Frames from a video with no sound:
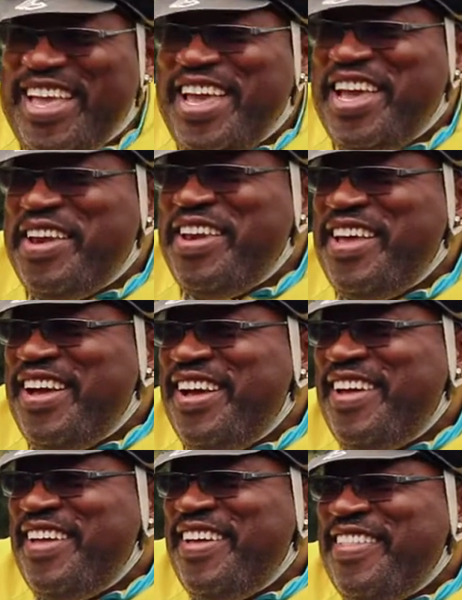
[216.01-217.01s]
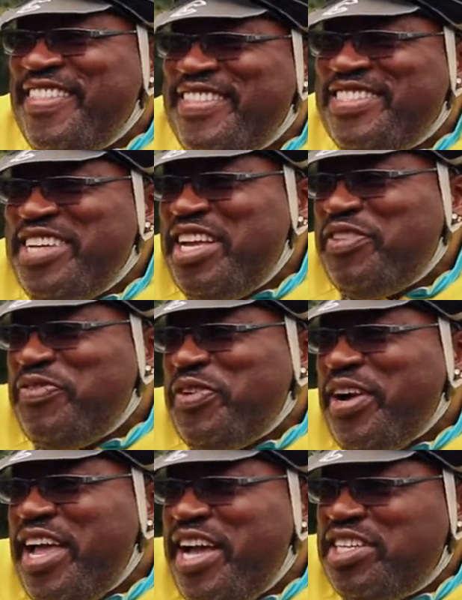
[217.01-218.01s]
everybody's familiar with them,
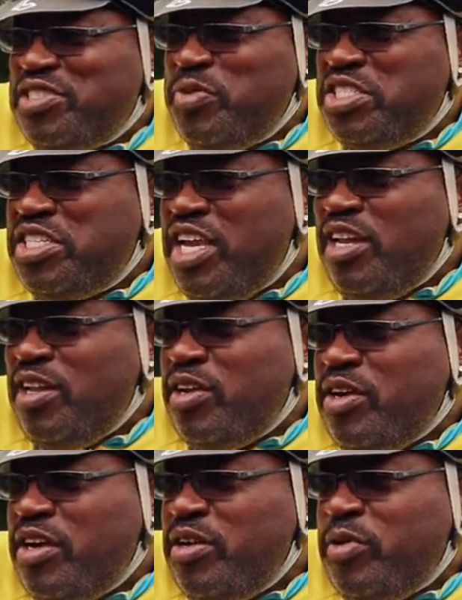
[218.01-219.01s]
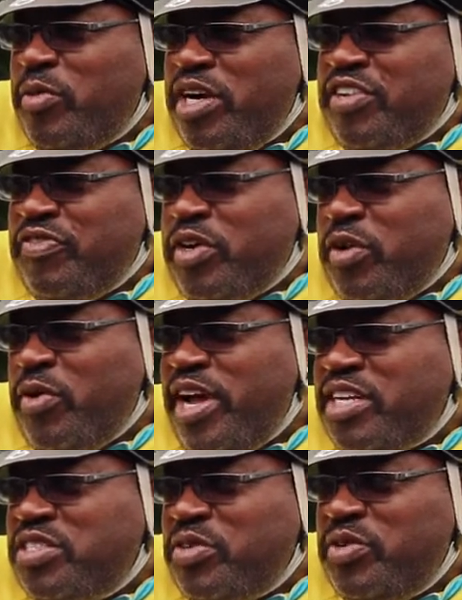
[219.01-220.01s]
briefly describes the route and what the
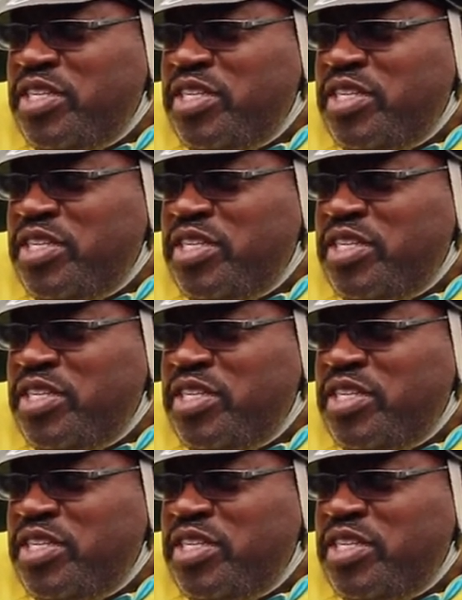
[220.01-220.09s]
pace will